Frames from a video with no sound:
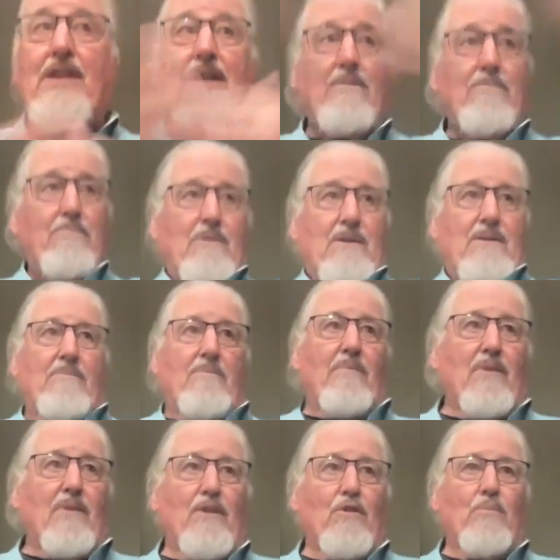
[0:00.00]
team,
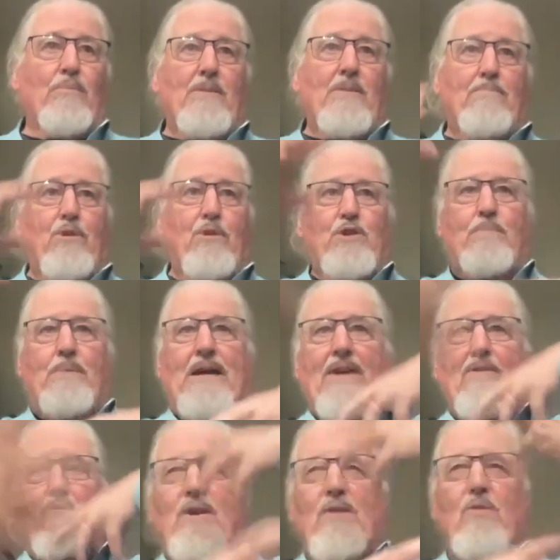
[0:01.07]
there'll be
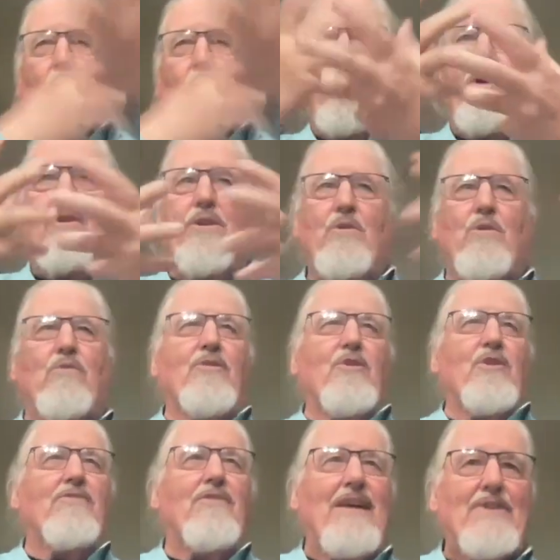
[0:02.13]
pushback. We will work it
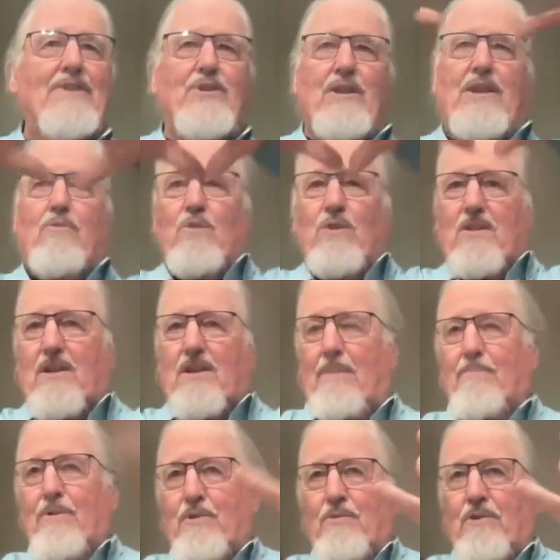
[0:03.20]
over. Eventually, we'll
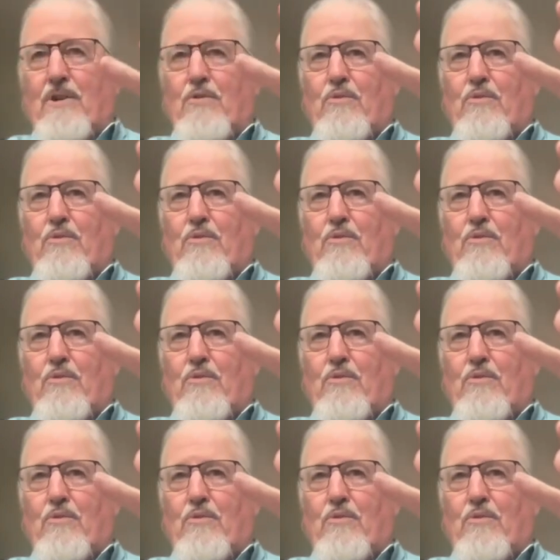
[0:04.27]
come to an